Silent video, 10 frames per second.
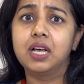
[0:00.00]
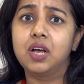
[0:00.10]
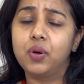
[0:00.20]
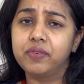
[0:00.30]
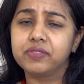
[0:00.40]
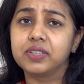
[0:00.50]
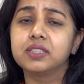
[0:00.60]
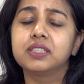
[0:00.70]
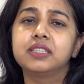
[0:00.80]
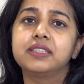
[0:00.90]

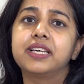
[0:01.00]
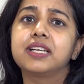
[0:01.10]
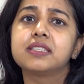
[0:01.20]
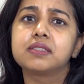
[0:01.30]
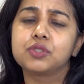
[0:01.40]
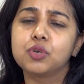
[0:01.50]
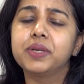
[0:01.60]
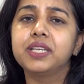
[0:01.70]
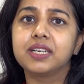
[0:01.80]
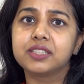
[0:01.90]
However, there are so
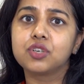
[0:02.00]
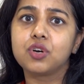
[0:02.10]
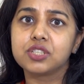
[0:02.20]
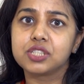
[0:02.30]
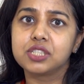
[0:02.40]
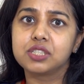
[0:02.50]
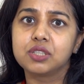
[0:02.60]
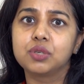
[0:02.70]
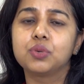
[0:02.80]
many other causes